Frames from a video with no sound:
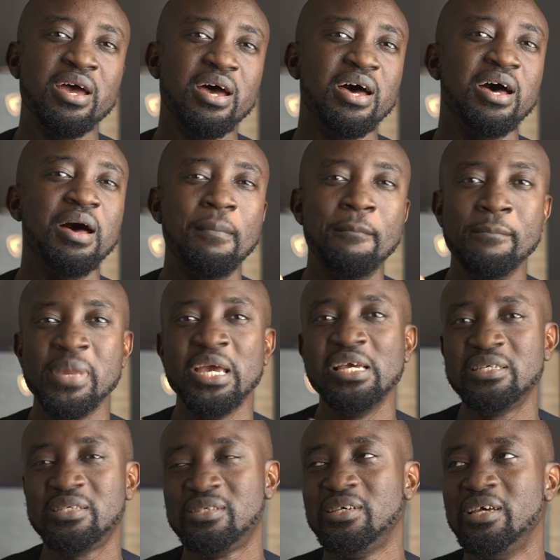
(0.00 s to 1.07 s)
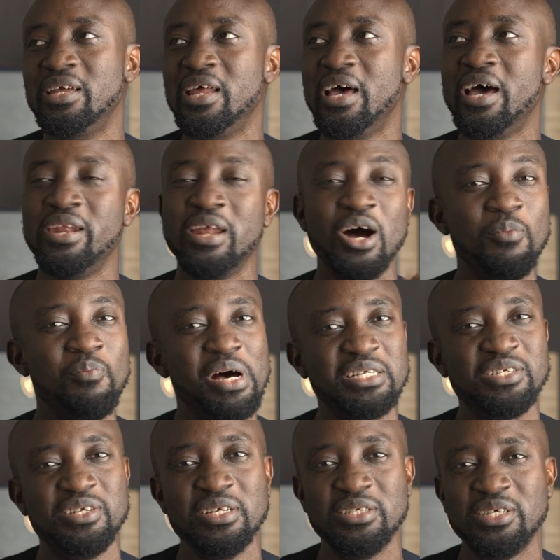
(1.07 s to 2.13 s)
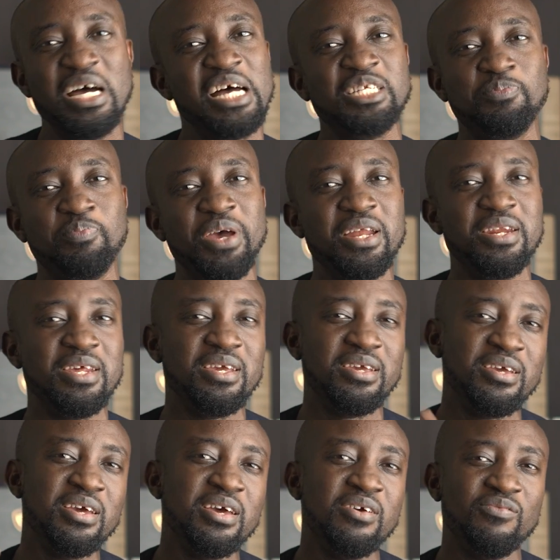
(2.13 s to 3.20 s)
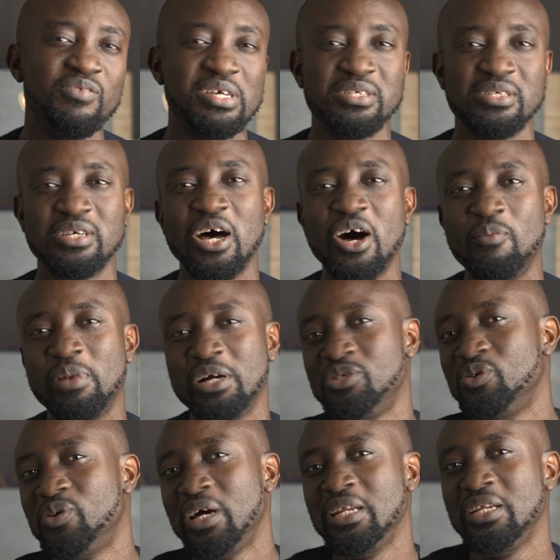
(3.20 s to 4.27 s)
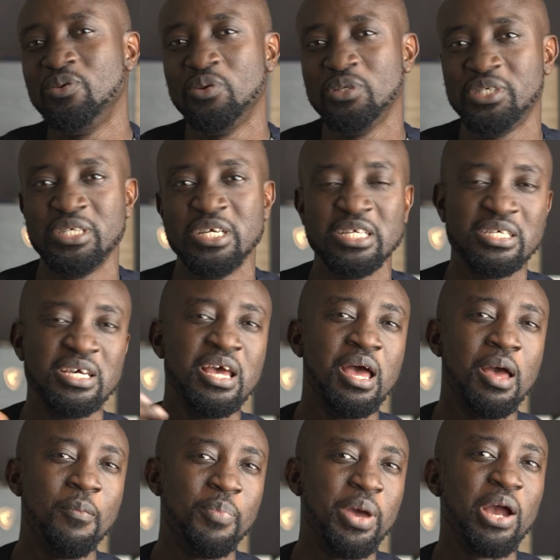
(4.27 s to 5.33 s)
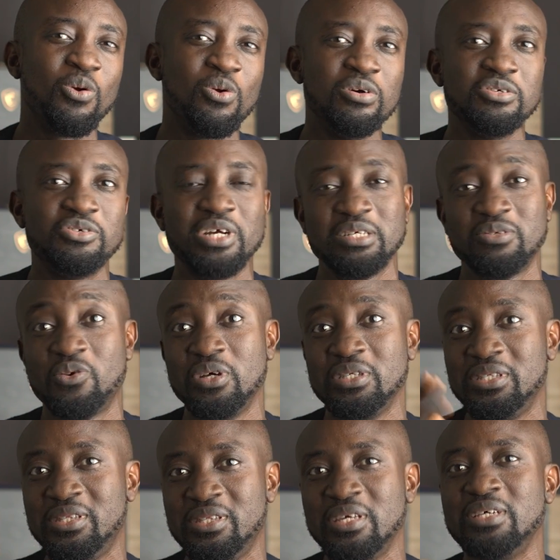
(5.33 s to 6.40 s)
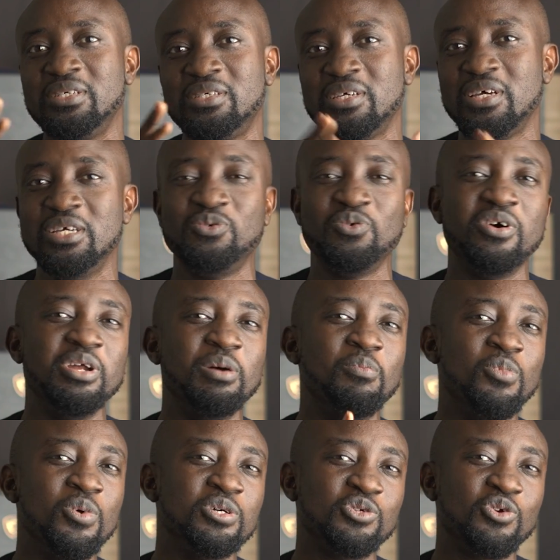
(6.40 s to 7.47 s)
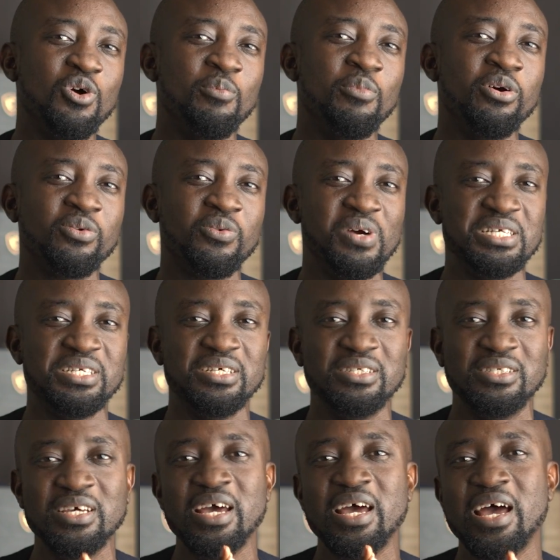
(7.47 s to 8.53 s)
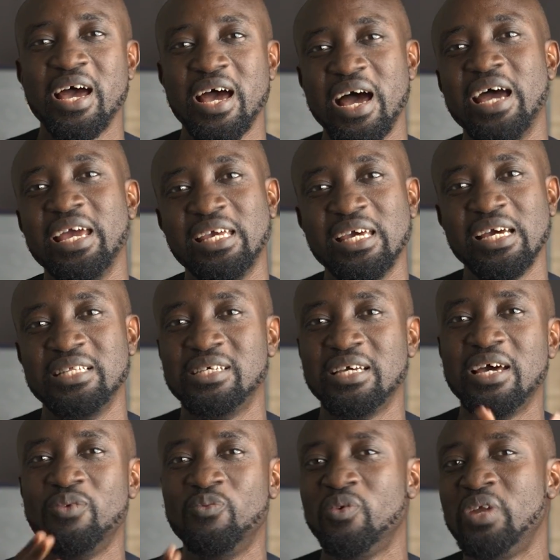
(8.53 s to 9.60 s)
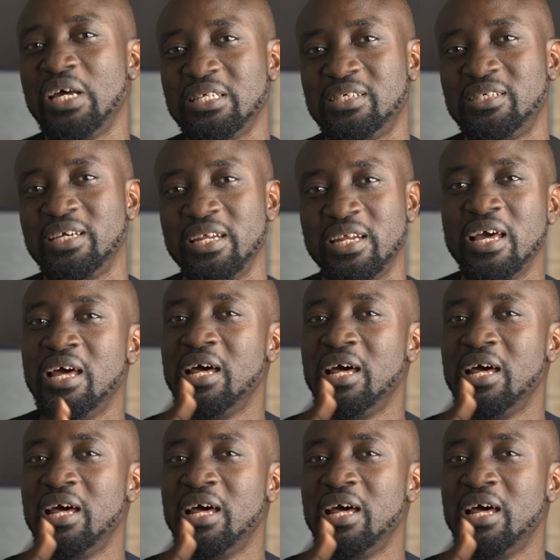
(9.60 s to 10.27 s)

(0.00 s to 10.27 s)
a mason and how much they charge per day versus how much you can negotiate per contract, because this is one of the most common questions I get. And with that said,